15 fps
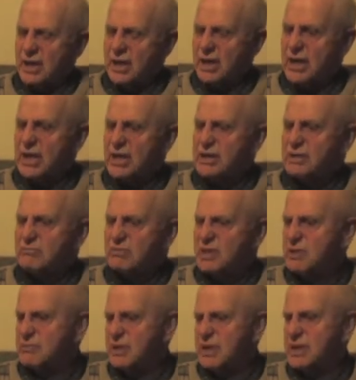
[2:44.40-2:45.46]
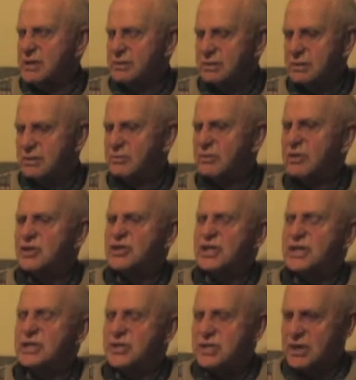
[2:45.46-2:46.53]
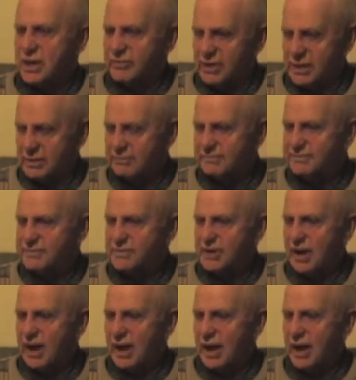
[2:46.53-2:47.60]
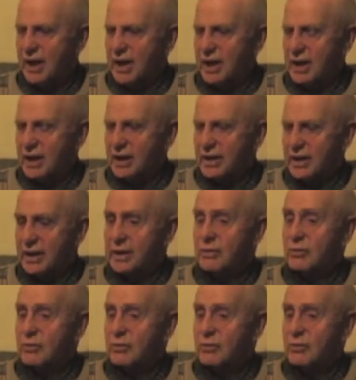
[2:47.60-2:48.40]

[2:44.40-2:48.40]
eight maybe, we'll say seven. They